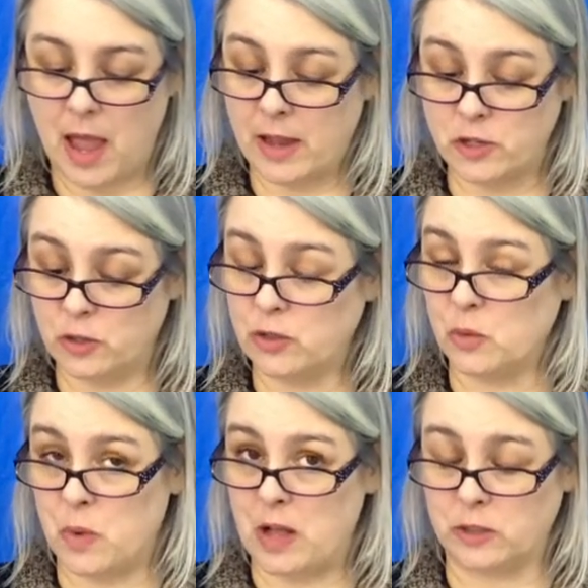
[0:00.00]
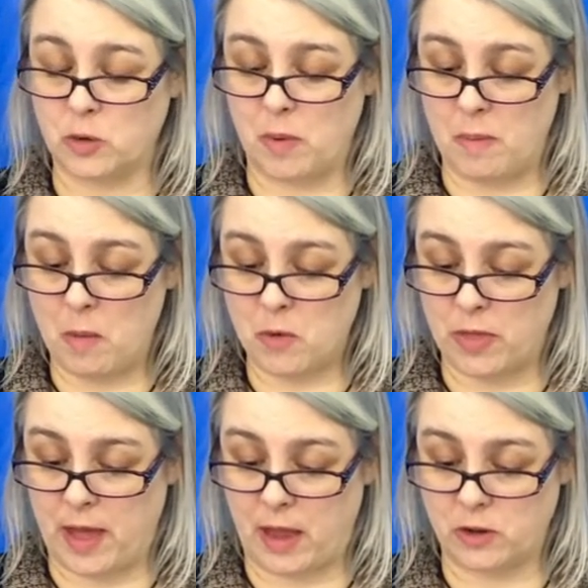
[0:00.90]
"And you'll do well to remember
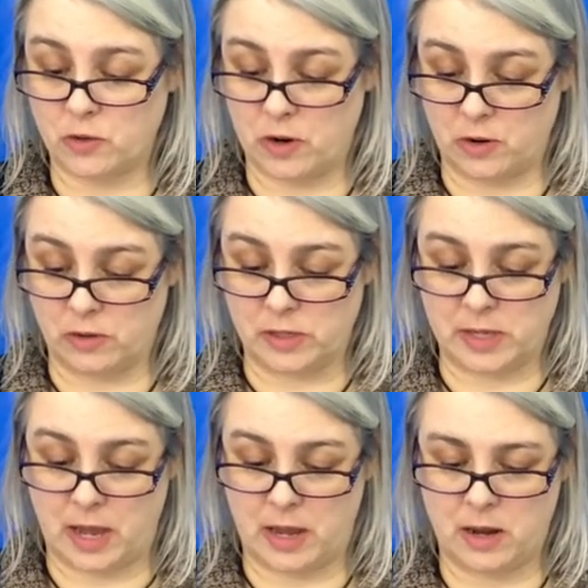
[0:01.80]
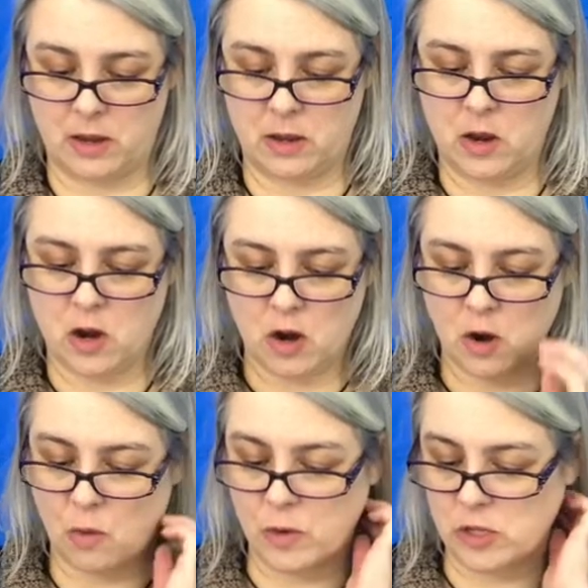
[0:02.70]
that," Treherne said.
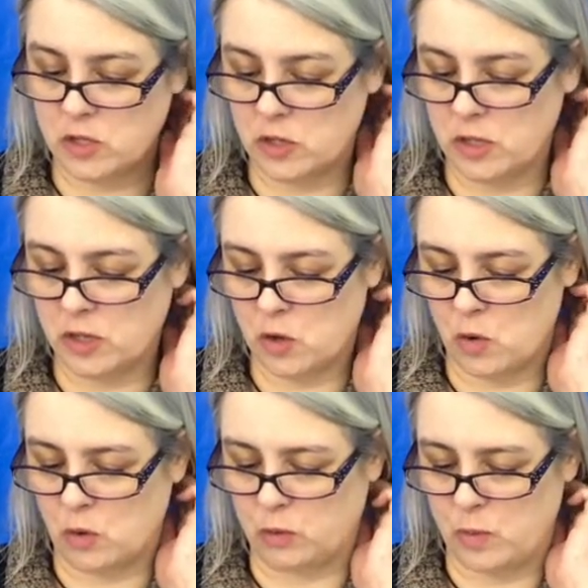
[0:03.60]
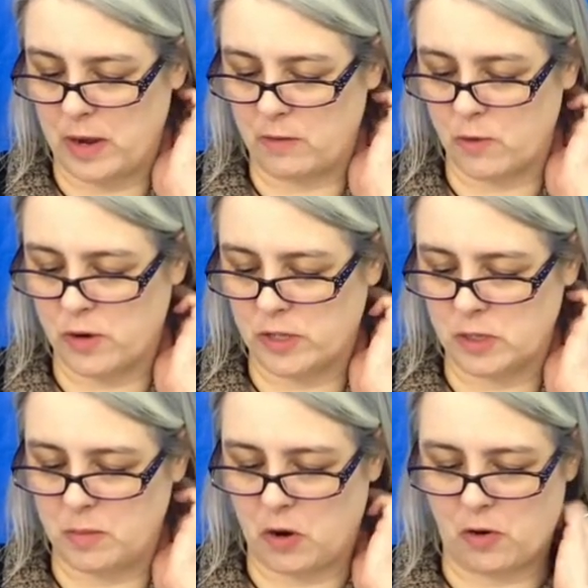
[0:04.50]
Erwin stood in the gold, waiting for his
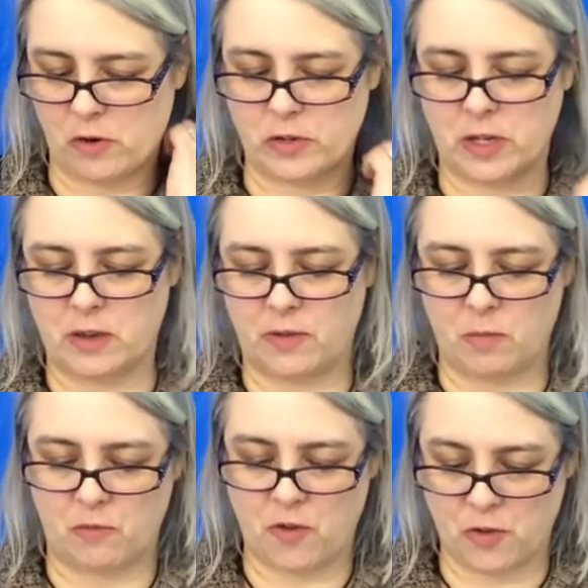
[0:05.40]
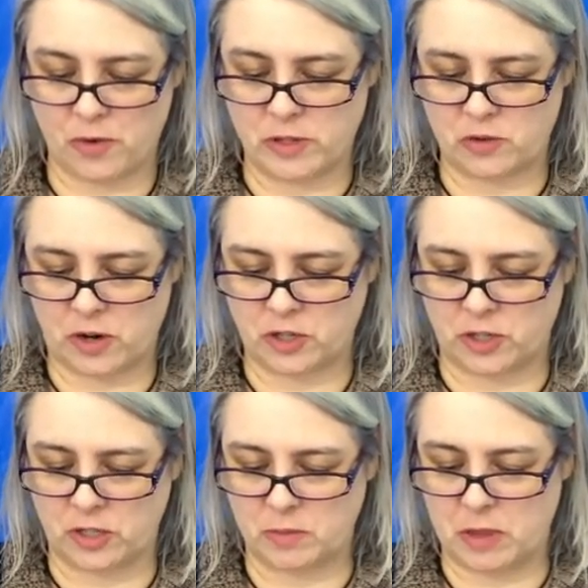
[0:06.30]
superior to give him further
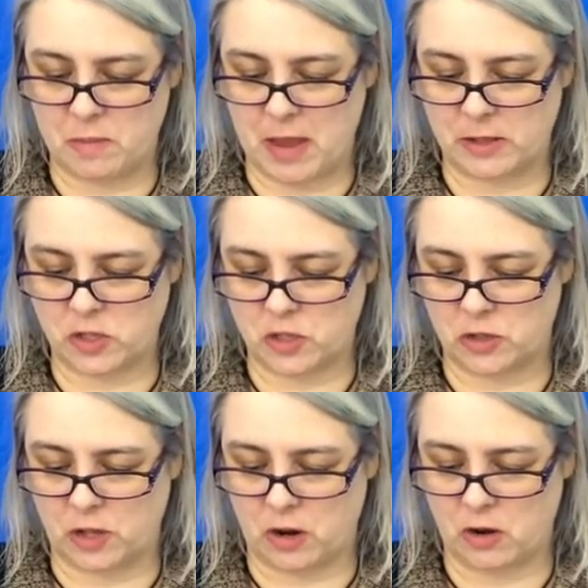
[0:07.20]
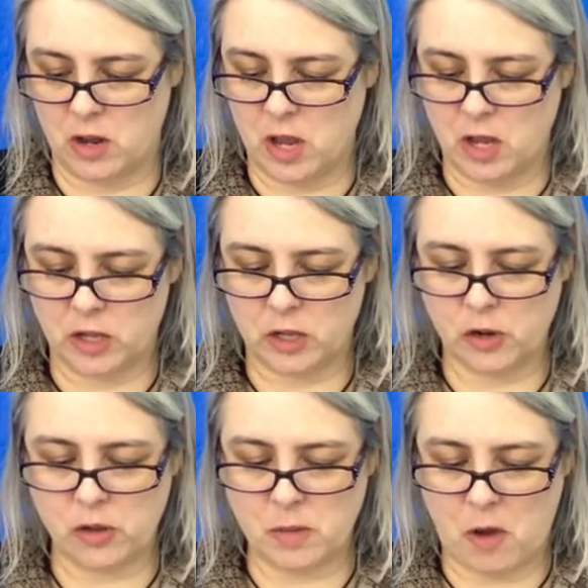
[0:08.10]
instructions, but the man stood there,
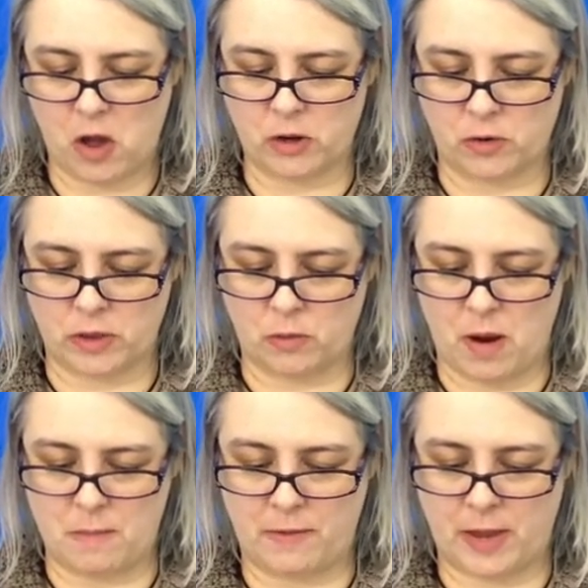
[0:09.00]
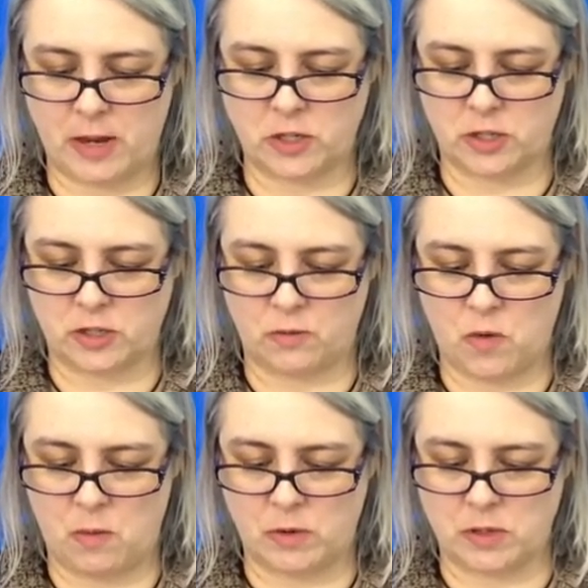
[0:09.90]
clearly pondering the ramifications of
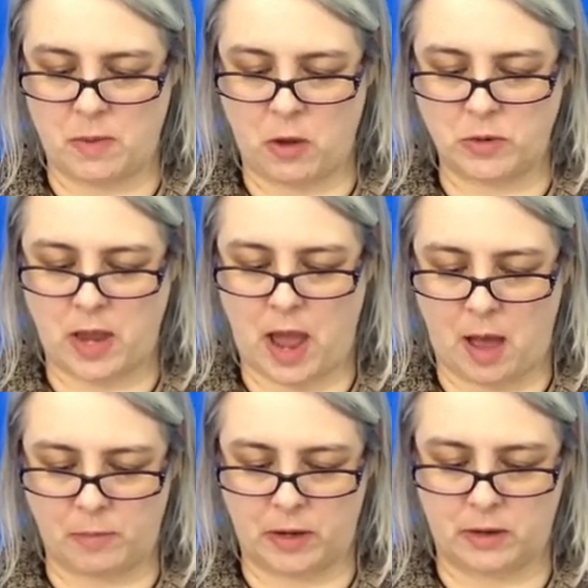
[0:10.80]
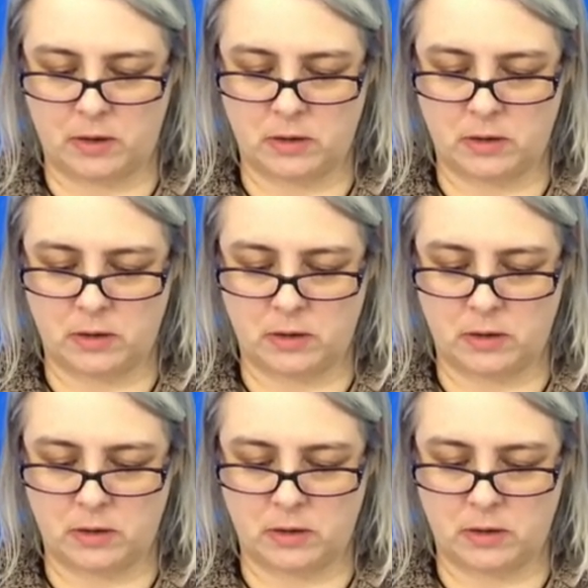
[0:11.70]
what was about to happen.